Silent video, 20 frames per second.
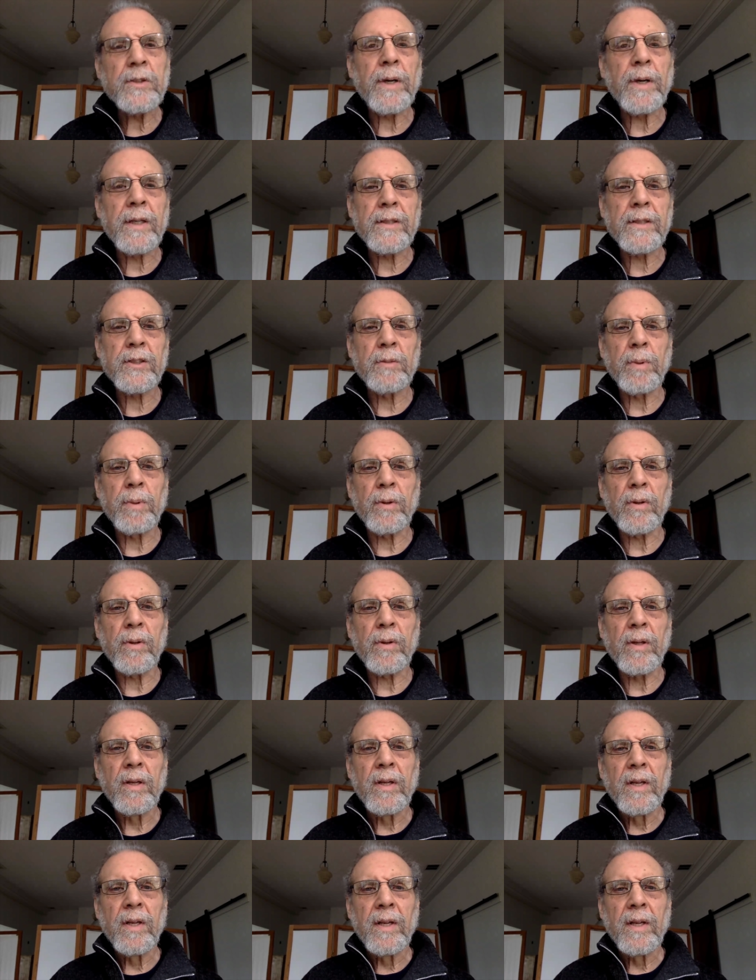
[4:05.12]
as possible.
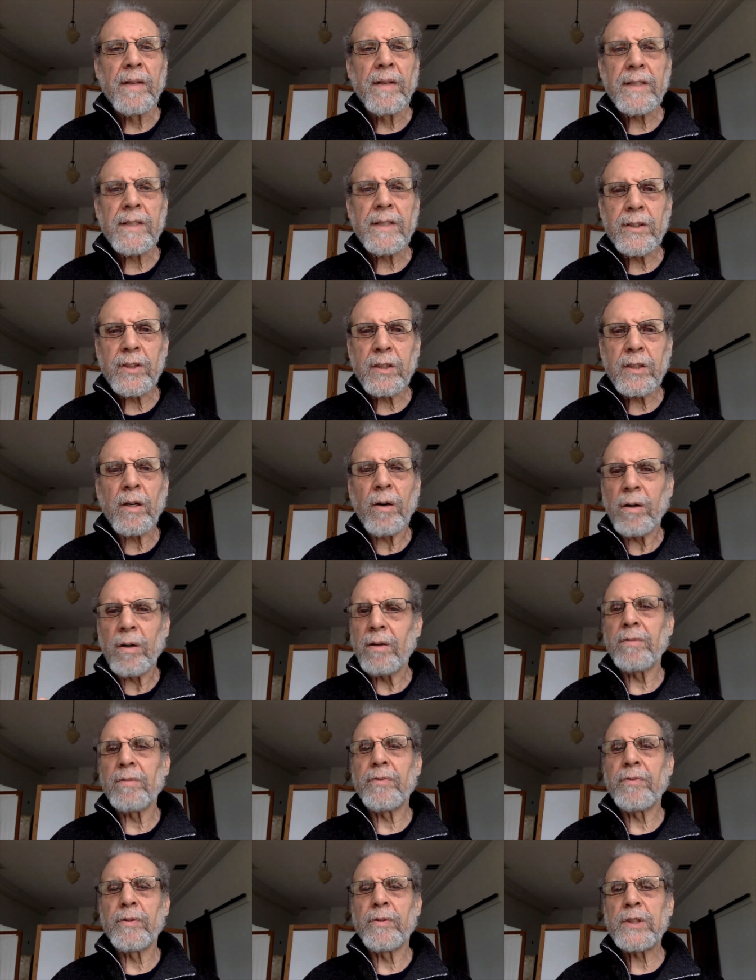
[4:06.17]
That's a
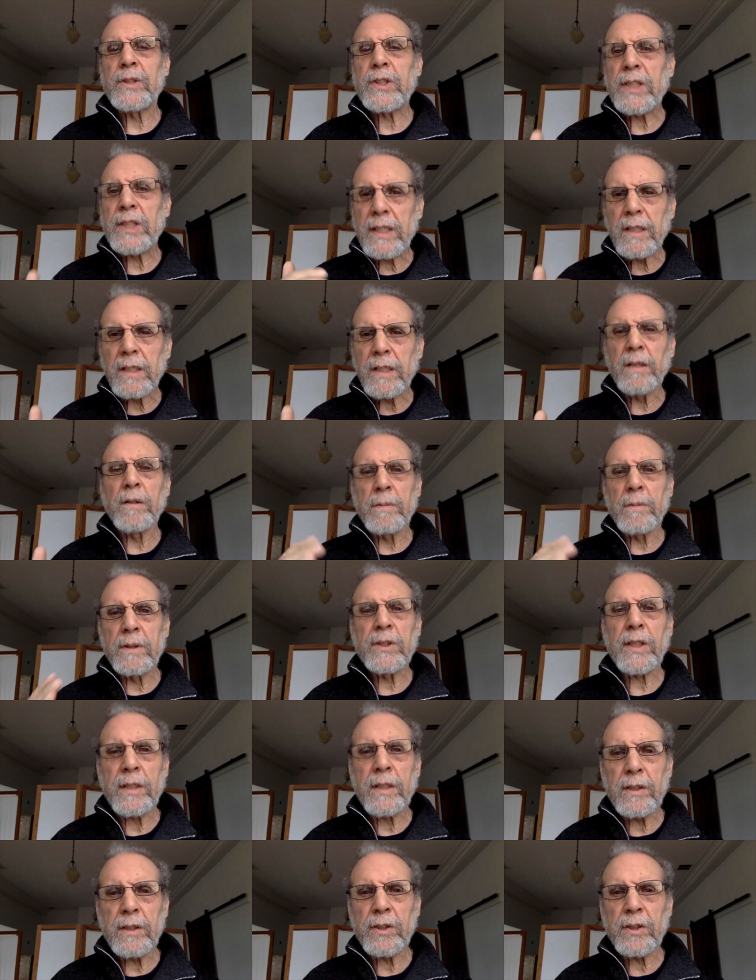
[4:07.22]
call for a
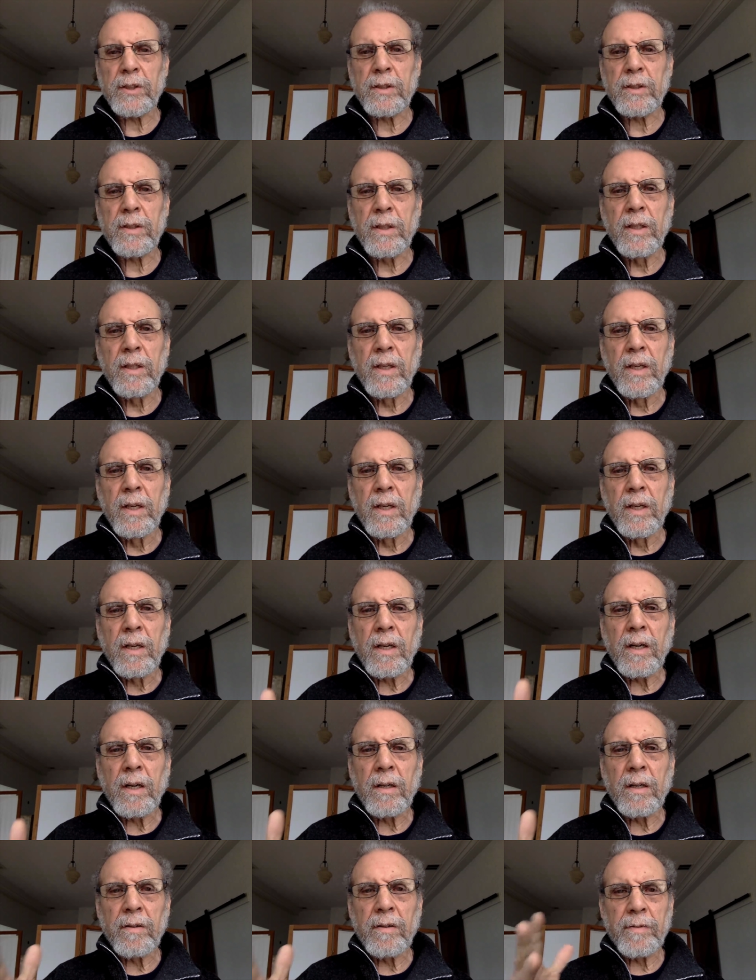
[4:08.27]
secularization
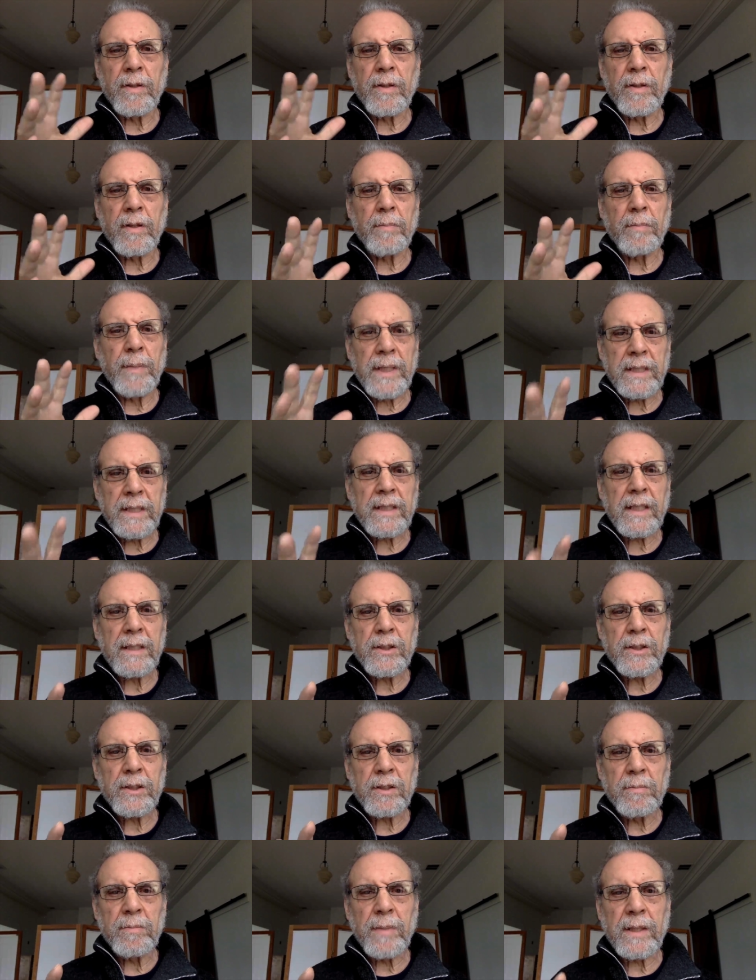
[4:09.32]
of
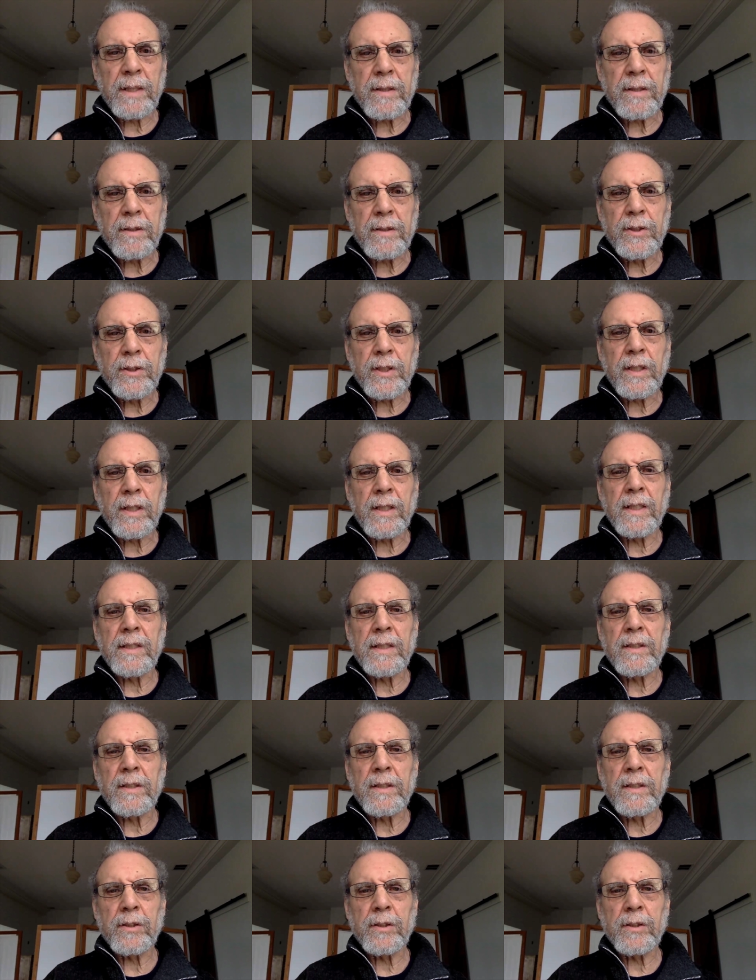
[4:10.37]
meditation methods
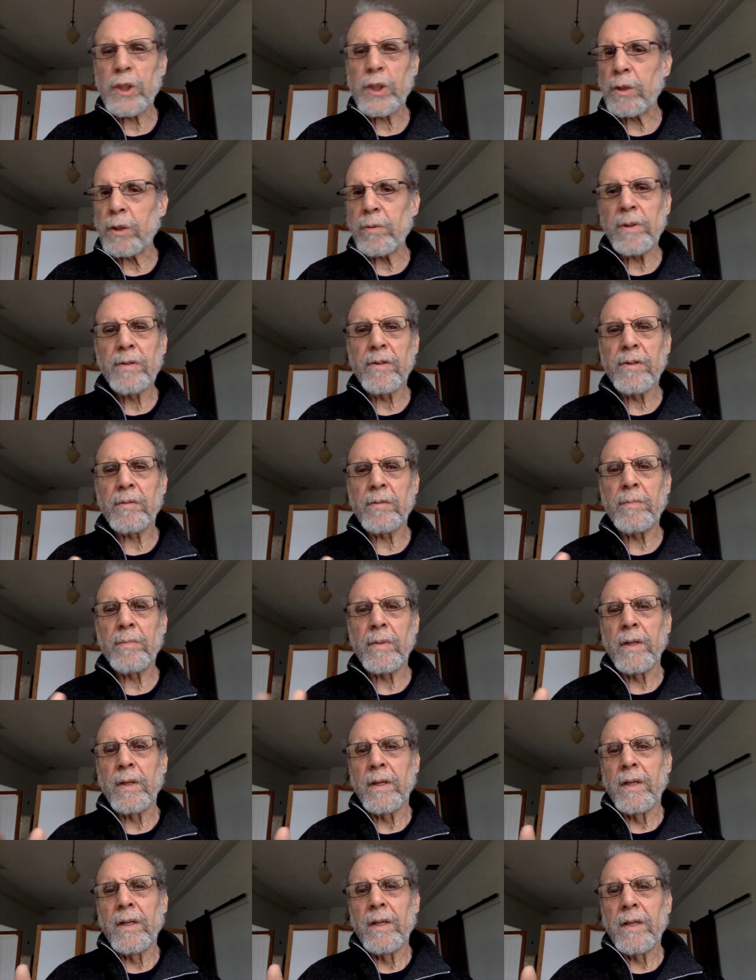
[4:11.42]
and sharing them.
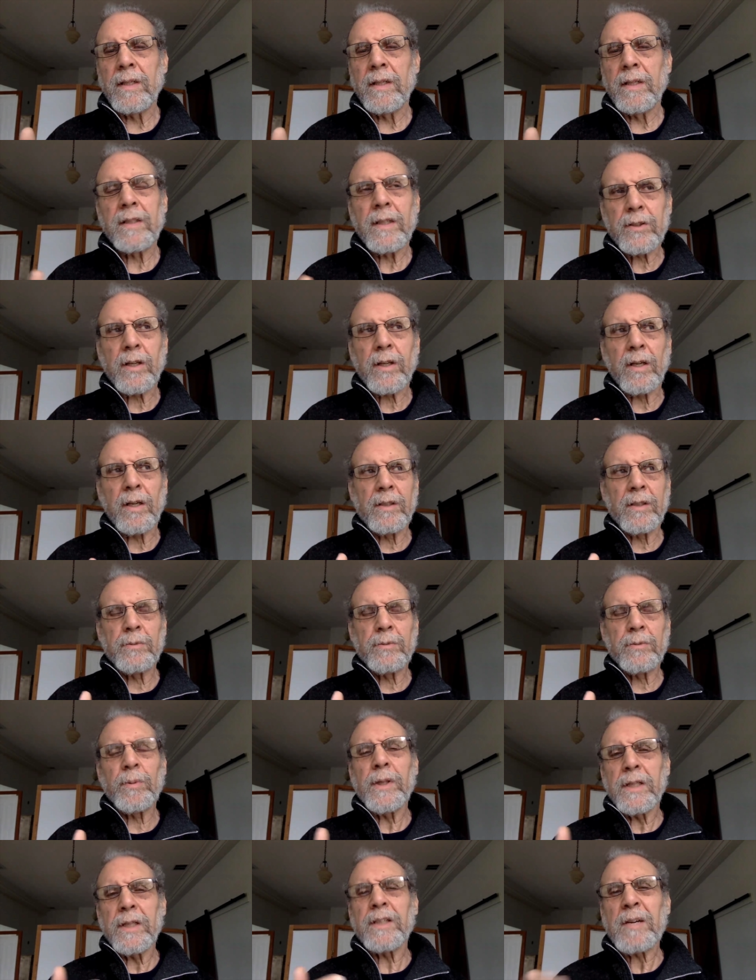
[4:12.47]
It's,
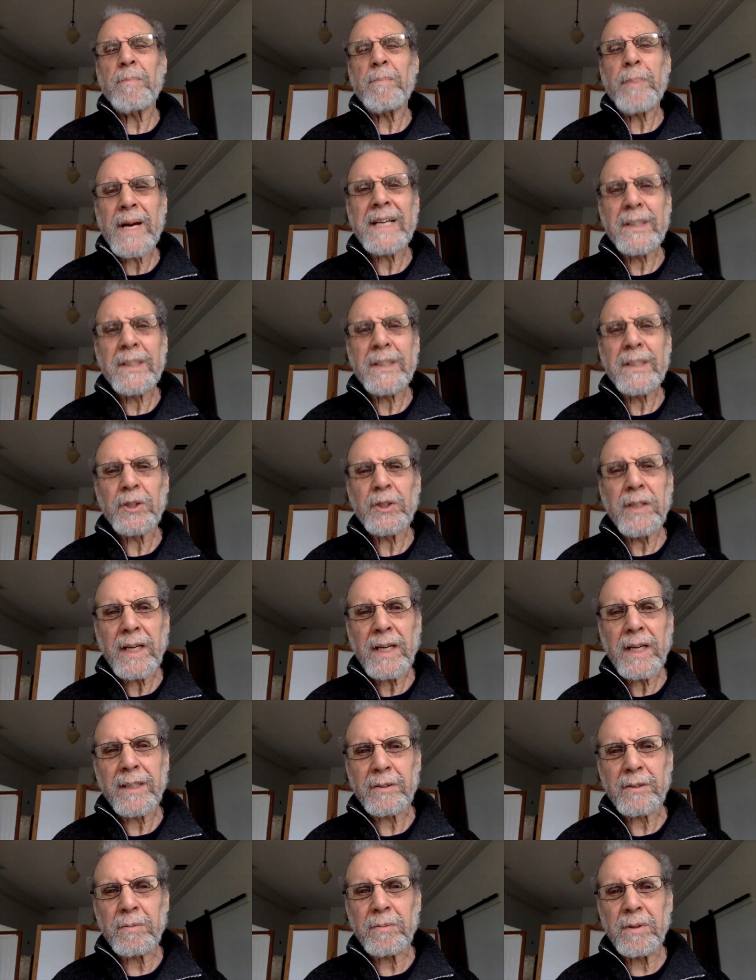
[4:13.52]
it's really a compassionate
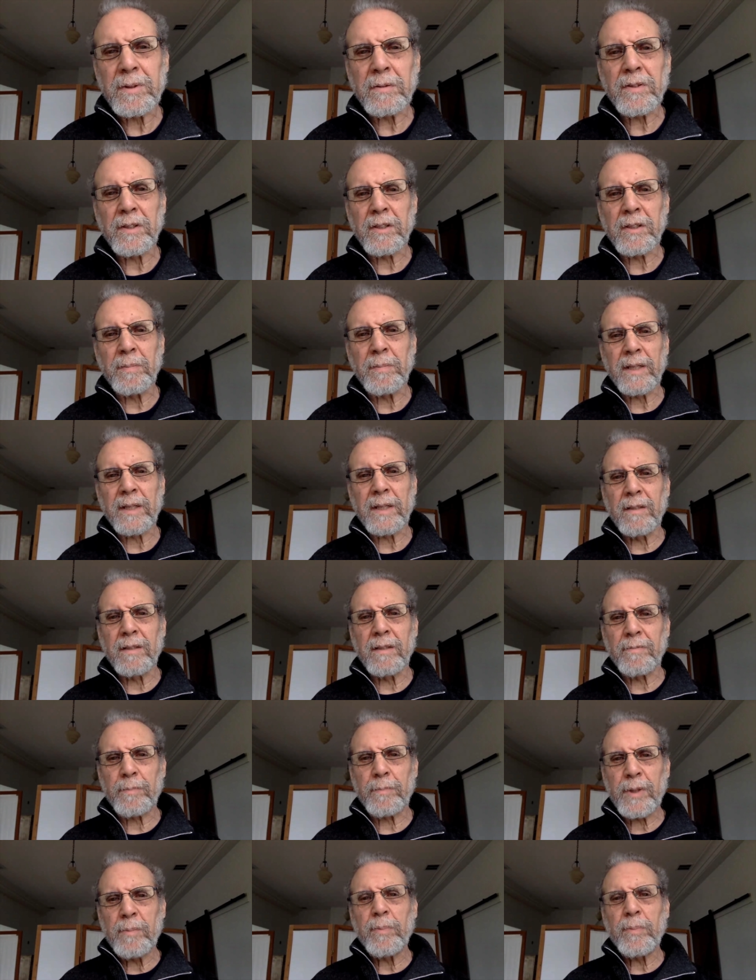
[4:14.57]
act when you think about it.
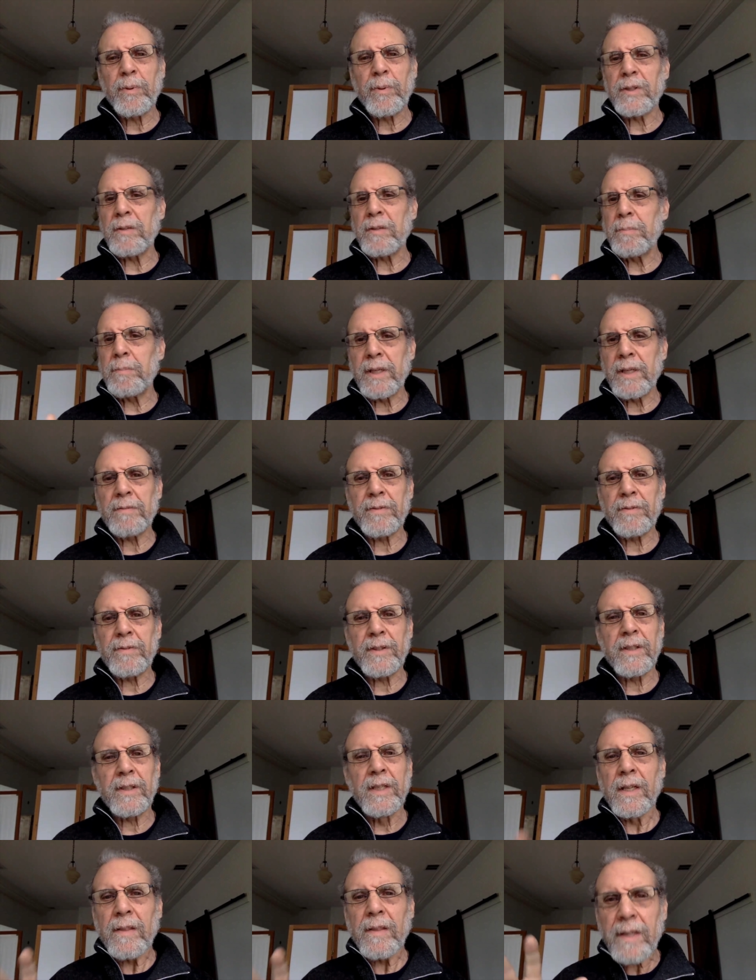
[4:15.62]
If people can
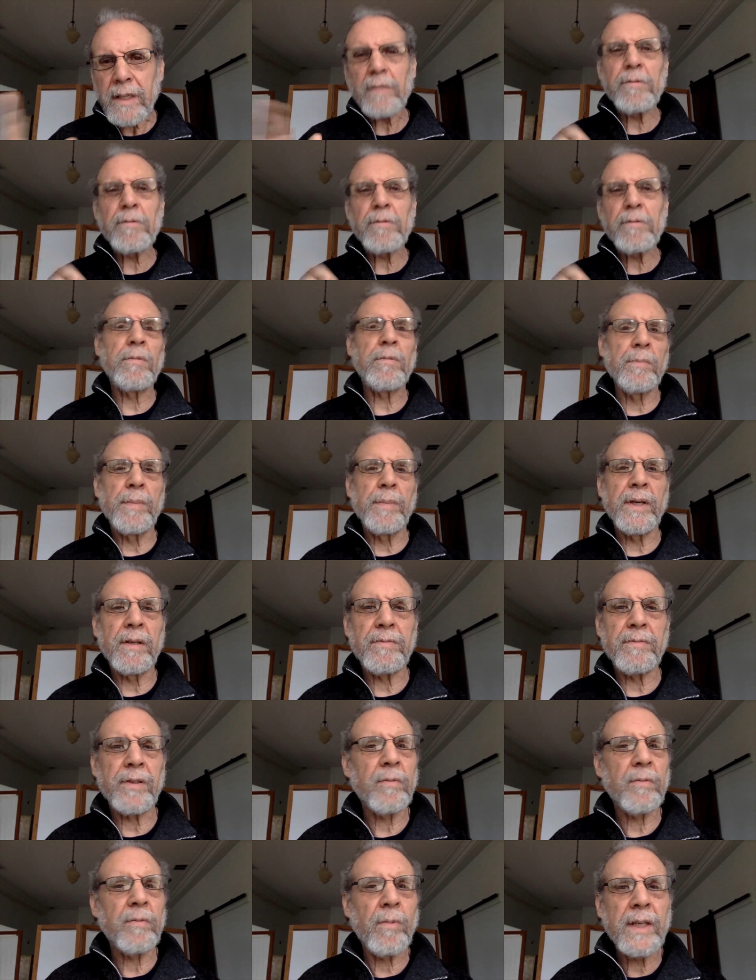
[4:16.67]
benefit, let everyone
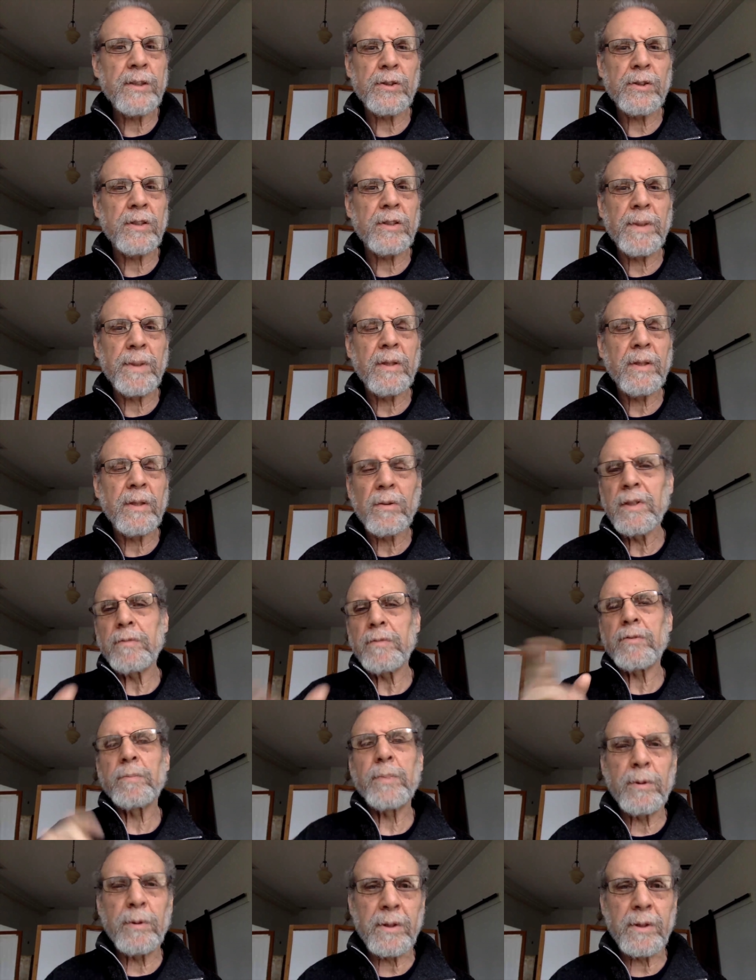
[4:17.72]
benefit. Why should it be only
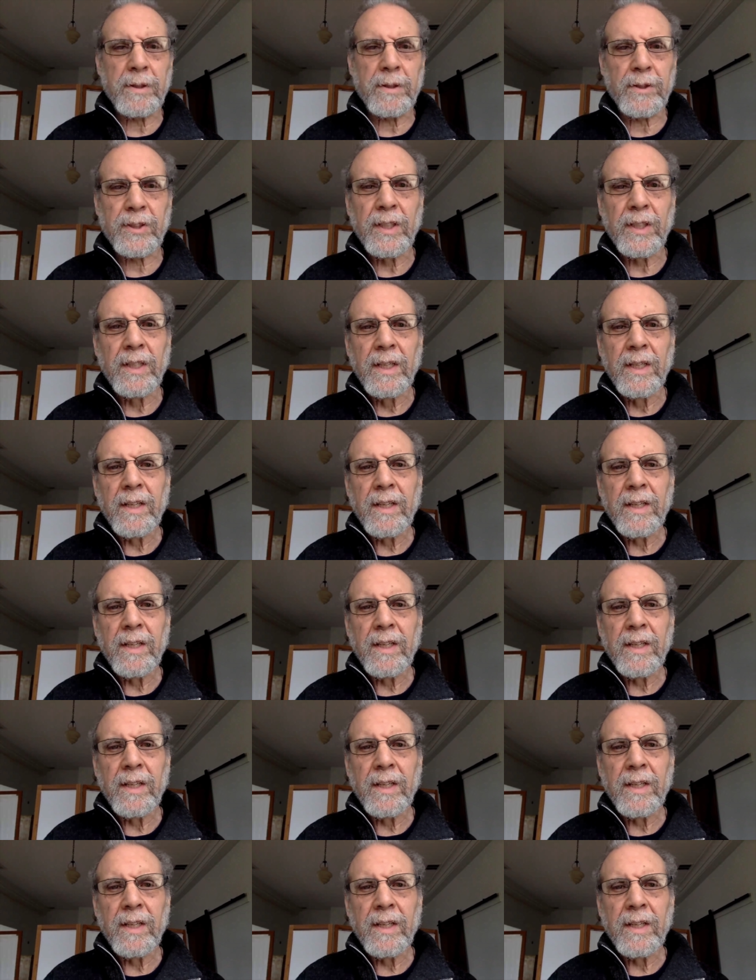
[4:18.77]
for Buddhists?